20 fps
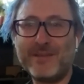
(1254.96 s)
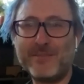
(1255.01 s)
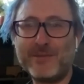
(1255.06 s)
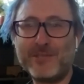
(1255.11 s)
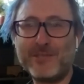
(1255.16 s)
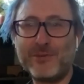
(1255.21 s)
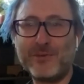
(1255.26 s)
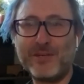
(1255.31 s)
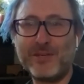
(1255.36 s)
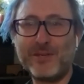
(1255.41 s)

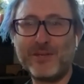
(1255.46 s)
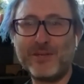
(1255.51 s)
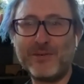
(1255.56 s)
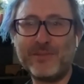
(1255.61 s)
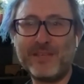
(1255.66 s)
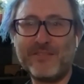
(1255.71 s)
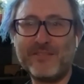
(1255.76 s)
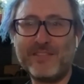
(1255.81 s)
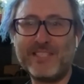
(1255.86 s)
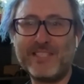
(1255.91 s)
I'm sure
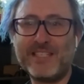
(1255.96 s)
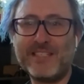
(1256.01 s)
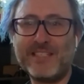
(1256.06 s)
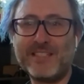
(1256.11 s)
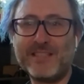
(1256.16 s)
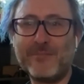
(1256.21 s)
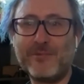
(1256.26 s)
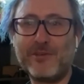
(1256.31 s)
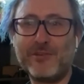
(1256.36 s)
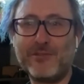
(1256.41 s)
we all have
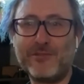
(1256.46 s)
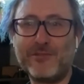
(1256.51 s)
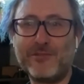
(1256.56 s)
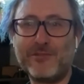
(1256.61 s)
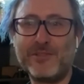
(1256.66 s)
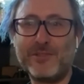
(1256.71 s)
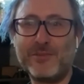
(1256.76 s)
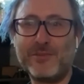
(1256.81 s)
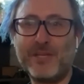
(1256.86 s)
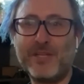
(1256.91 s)
attended some
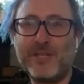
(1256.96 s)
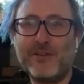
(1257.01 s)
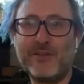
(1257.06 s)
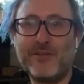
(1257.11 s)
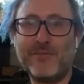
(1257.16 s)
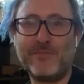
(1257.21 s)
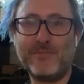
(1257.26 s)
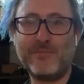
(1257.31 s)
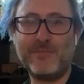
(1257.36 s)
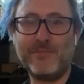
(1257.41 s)
conferences where
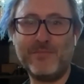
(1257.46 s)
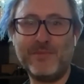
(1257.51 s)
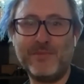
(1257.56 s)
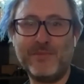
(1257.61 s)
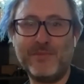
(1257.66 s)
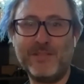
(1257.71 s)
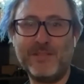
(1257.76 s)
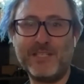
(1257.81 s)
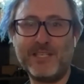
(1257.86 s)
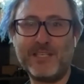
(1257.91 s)
you can,
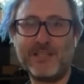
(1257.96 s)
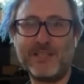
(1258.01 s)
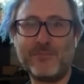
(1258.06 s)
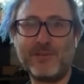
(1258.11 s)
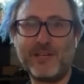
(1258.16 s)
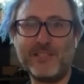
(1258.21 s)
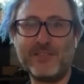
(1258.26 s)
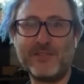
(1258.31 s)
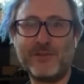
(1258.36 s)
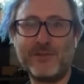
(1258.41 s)
the
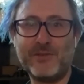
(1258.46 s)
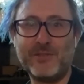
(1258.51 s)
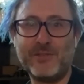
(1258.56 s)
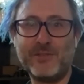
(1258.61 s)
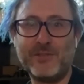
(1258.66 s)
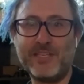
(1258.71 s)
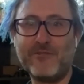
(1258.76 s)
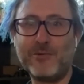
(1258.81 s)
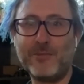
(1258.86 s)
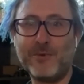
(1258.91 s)
ticket price
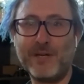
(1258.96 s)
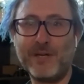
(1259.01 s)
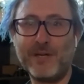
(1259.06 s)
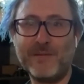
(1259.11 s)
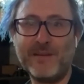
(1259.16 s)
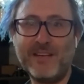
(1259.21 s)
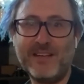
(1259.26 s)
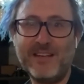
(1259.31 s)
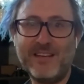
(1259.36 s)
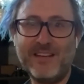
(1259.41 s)
could cover
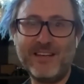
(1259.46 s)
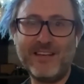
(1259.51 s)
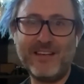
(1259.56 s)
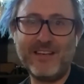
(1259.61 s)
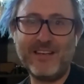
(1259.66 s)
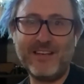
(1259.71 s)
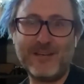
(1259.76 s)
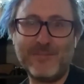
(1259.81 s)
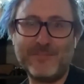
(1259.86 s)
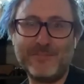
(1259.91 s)
one.
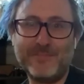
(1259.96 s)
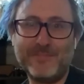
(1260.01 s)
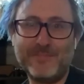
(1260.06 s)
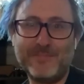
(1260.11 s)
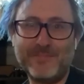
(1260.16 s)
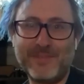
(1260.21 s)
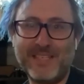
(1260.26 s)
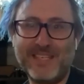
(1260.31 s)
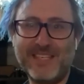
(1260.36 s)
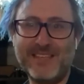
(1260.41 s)

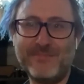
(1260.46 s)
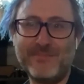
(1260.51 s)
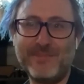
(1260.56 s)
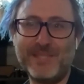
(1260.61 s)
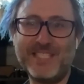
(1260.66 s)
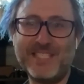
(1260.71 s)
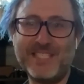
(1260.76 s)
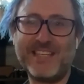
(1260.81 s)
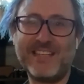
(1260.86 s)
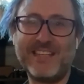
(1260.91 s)

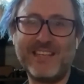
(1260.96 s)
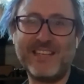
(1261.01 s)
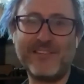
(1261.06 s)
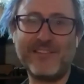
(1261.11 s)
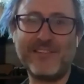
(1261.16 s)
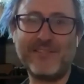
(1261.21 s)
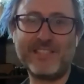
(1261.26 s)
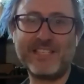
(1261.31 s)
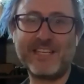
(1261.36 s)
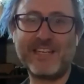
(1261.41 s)

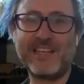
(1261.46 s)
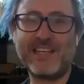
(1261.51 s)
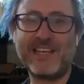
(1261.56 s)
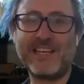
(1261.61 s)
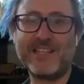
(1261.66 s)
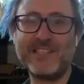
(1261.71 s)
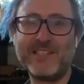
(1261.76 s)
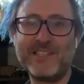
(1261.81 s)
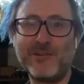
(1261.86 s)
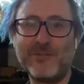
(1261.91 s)
Particularly if it
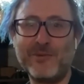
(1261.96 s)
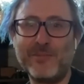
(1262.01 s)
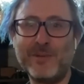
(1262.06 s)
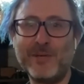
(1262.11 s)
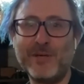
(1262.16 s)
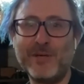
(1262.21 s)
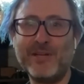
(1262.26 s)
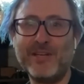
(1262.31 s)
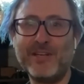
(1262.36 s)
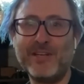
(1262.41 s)
suddenly had to go
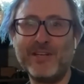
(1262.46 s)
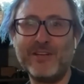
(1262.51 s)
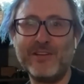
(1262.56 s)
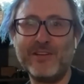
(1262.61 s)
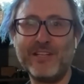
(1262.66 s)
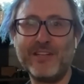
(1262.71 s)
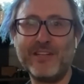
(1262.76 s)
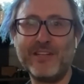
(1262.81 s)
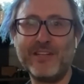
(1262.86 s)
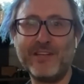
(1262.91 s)
remote and
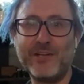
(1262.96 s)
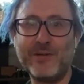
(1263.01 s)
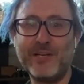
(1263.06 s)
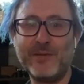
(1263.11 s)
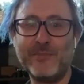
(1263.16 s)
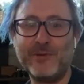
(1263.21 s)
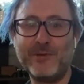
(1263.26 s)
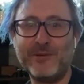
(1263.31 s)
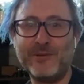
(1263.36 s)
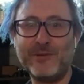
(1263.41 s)
you don't need a
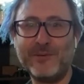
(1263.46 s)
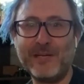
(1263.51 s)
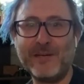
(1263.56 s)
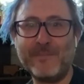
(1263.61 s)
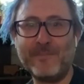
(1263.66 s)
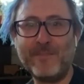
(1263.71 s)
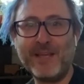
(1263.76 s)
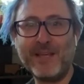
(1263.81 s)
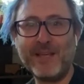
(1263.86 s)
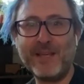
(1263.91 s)
venue anymore,
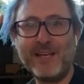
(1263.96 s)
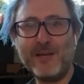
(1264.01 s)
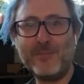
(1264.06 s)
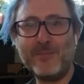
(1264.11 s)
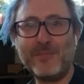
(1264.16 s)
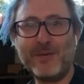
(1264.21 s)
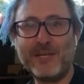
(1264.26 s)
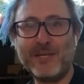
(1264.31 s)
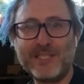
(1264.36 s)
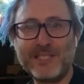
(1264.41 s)
right?
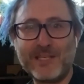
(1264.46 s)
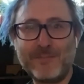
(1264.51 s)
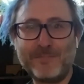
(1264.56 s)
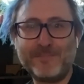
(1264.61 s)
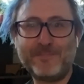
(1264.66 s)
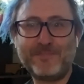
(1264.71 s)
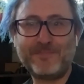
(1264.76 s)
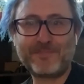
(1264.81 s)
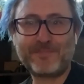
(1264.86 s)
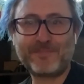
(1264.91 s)

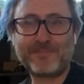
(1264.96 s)
But